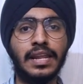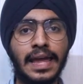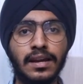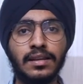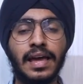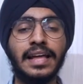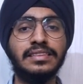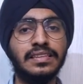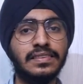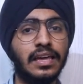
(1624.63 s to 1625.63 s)
right,
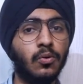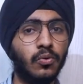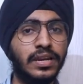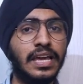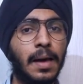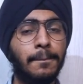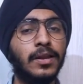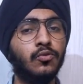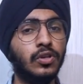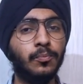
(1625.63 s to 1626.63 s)
and this can only
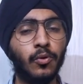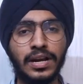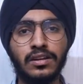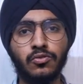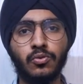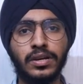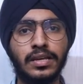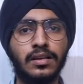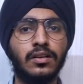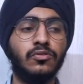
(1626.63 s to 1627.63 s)
happen using pointers
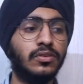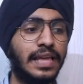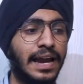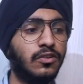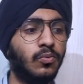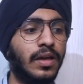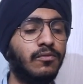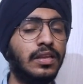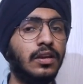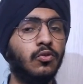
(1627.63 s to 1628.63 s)
only. So that's why
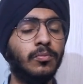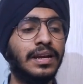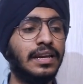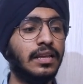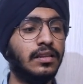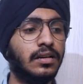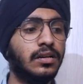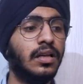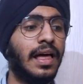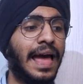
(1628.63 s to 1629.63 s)
we need to maintain
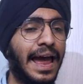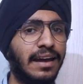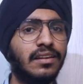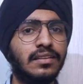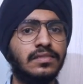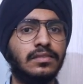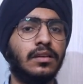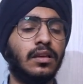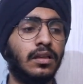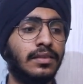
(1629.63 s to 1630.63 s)
the
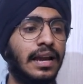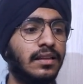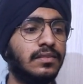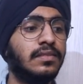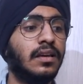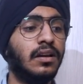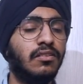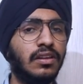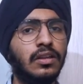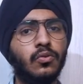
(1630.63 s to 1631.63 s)
address, that is
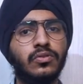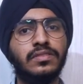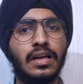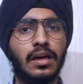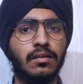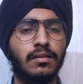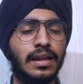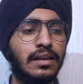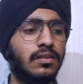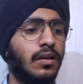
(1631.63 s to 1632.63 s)
tree node star,
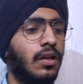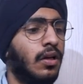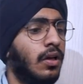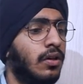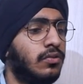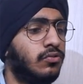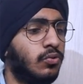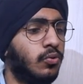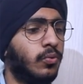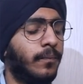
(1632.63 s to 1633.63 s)
right?
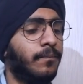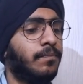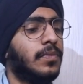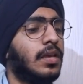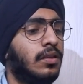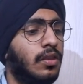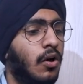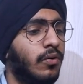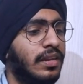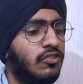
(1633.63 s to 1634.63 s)
So
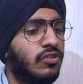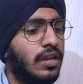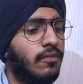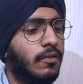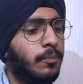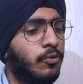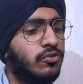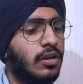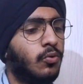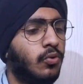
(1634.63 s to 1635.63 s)
now initially we will
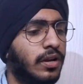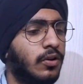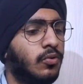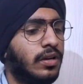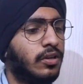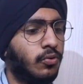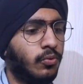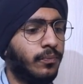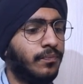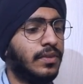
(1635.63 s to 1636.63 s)
push the root into the
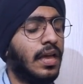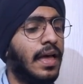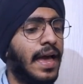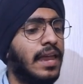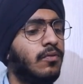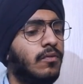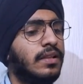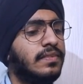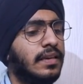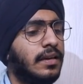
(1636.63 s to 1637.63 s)
queue, and we
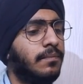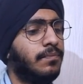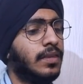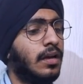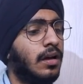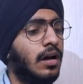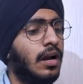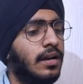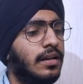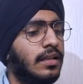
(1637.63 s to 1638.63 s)
will say
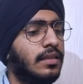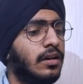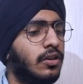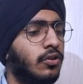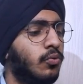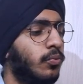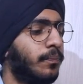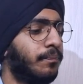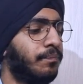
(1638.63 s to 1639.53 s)
until the queue